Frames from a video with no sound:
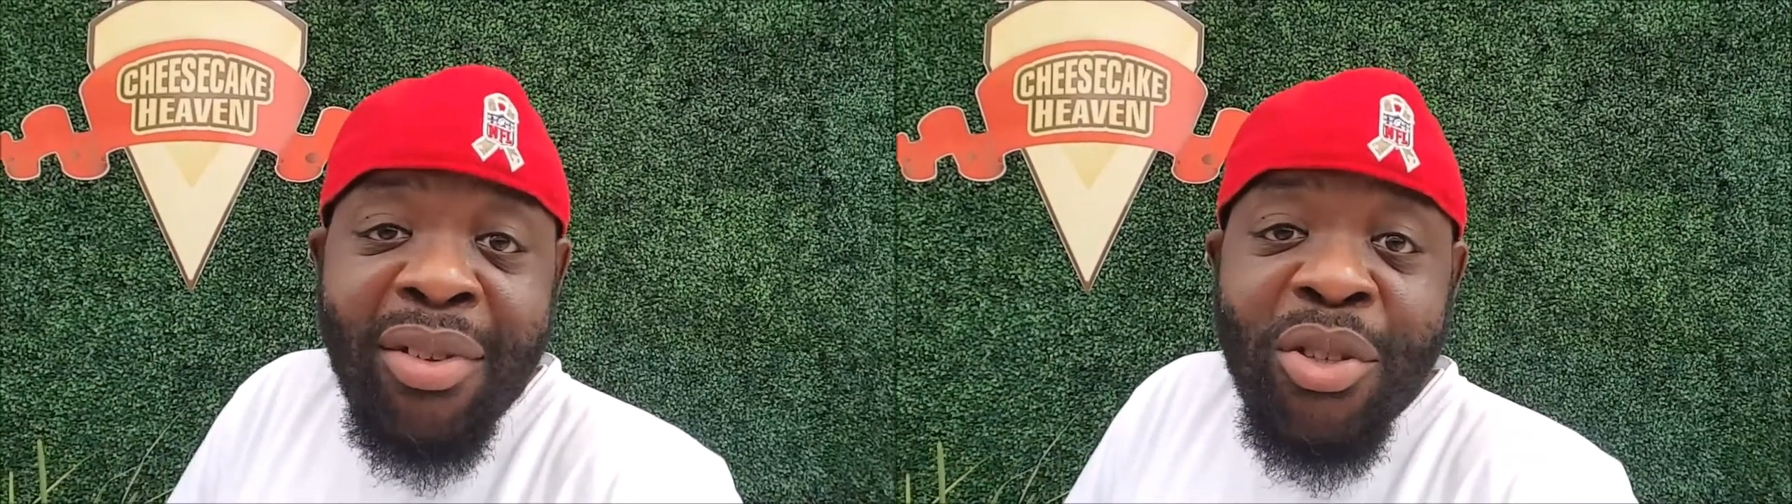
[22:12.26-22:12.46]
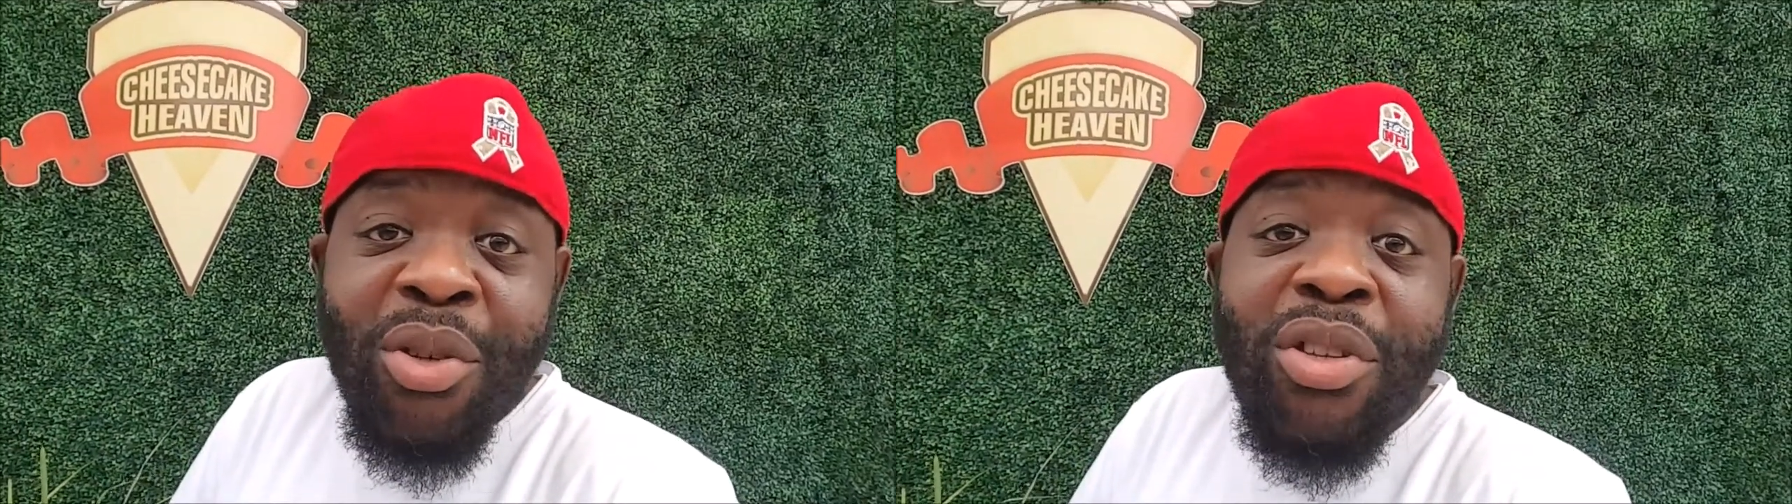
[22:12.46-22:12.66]

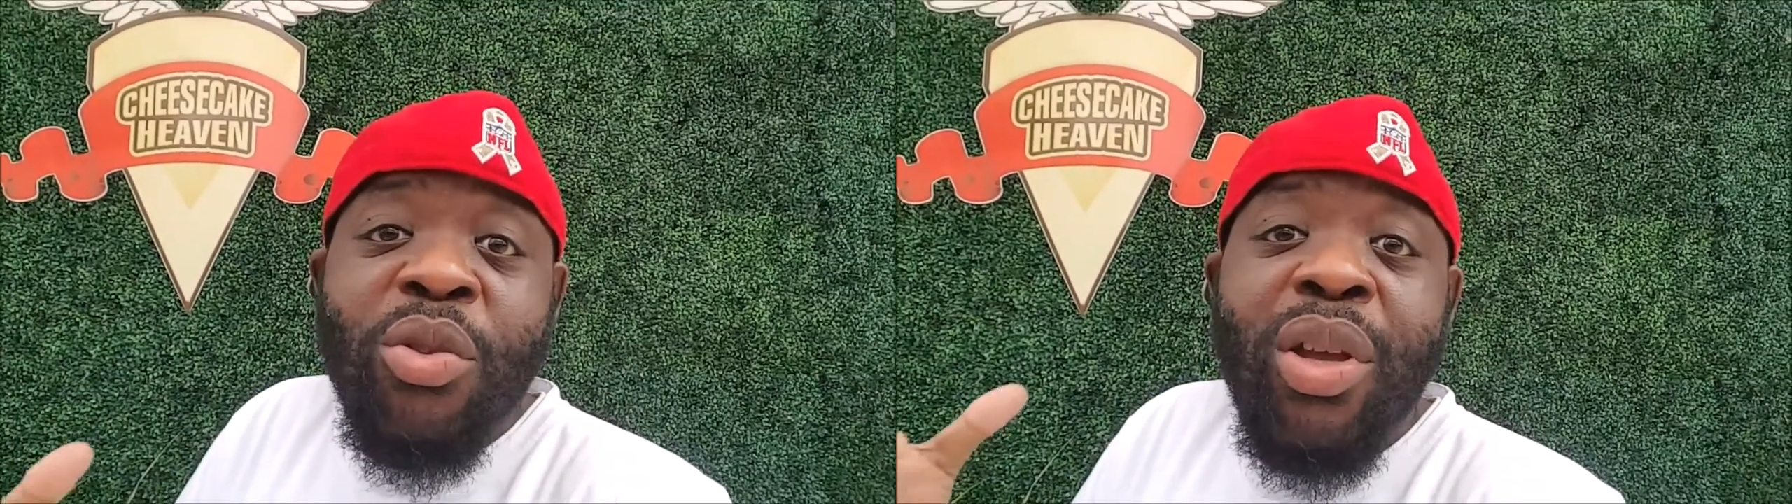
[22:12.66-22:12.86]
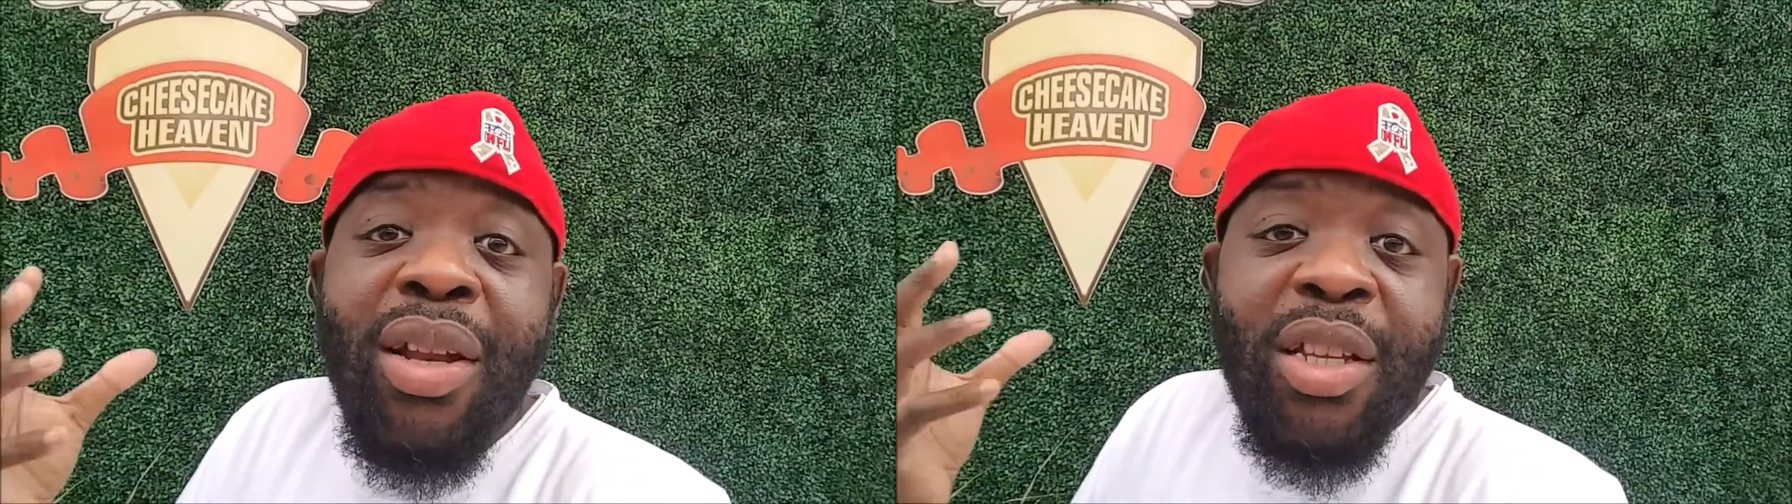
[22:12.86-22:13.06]
so that
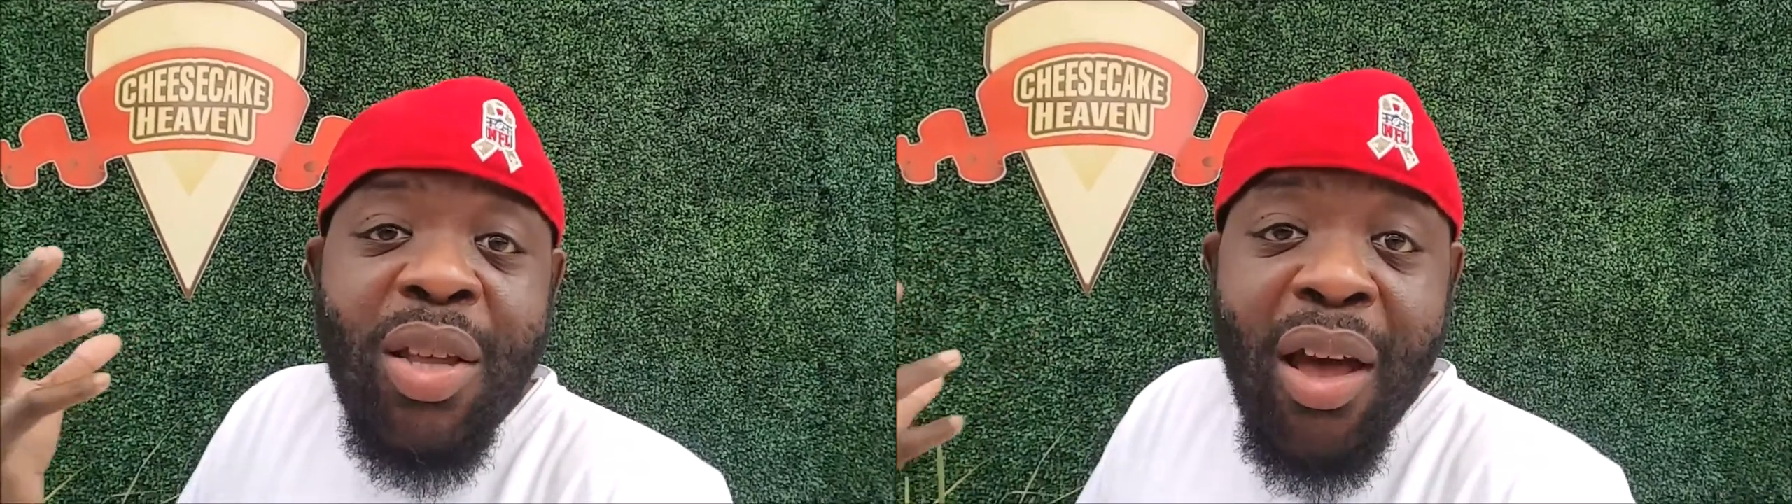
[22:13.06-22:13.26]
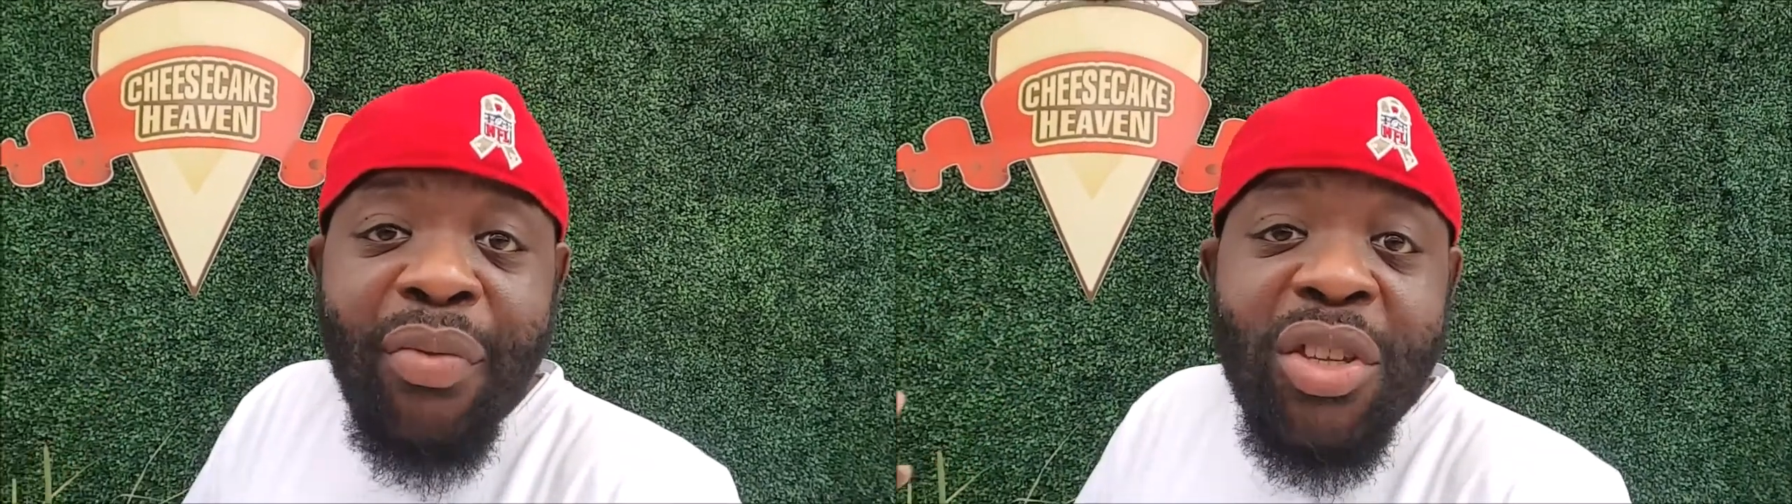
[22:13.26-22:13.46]
you can
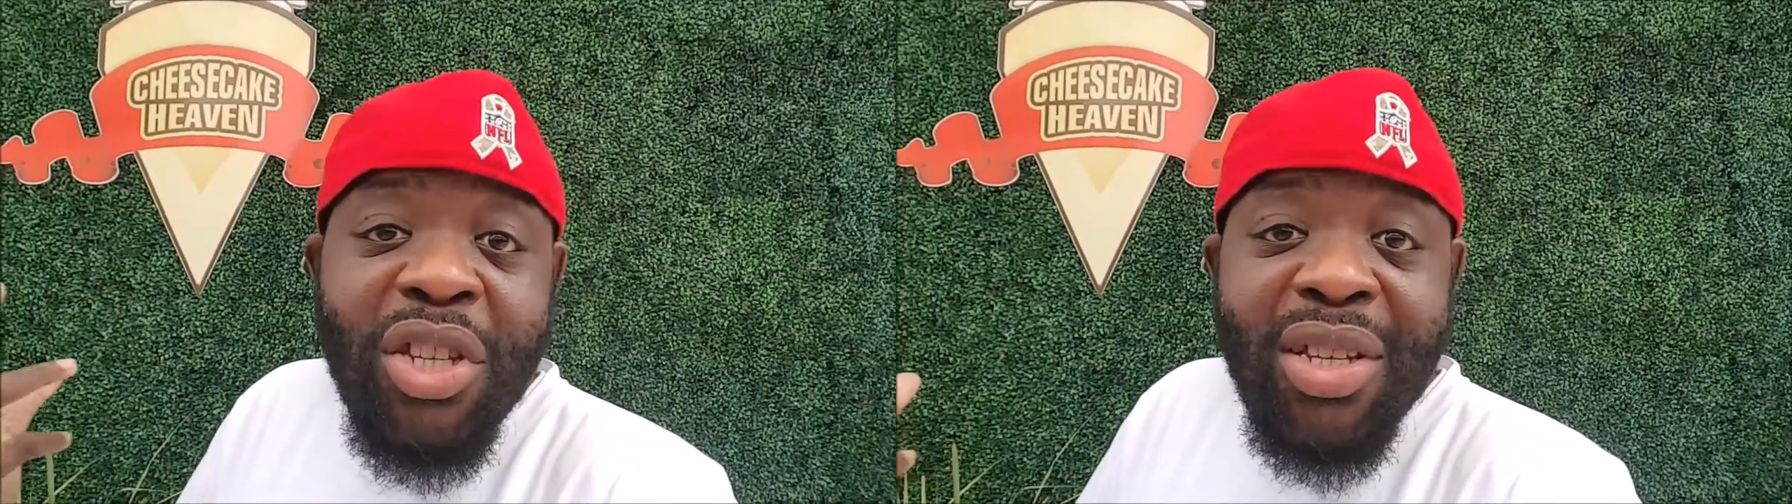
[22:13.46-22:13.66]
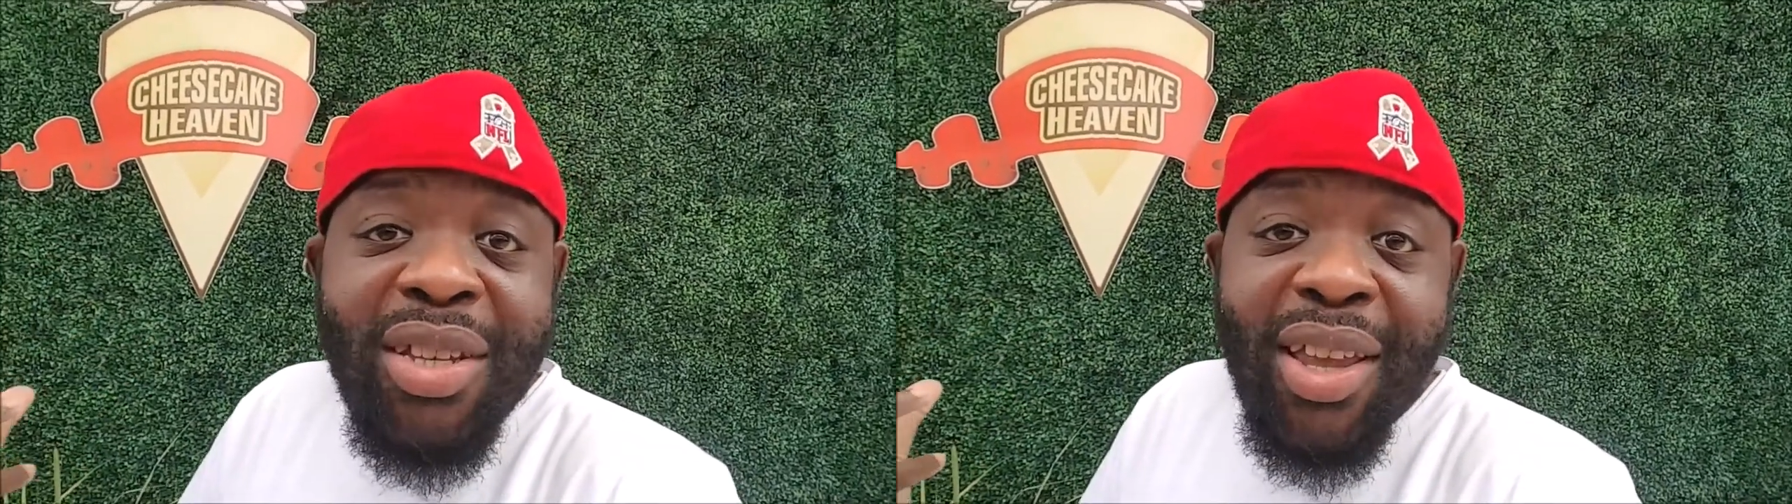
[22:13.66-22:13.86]
have the
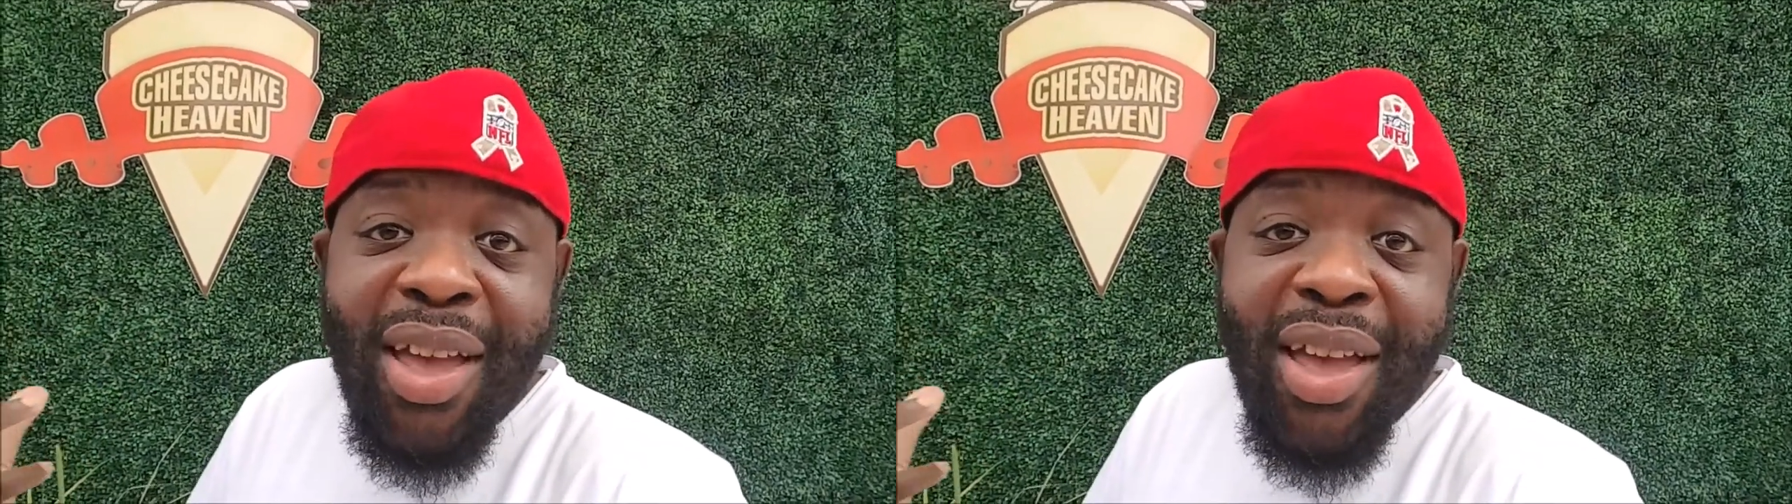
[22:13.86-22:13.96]
Cheesecake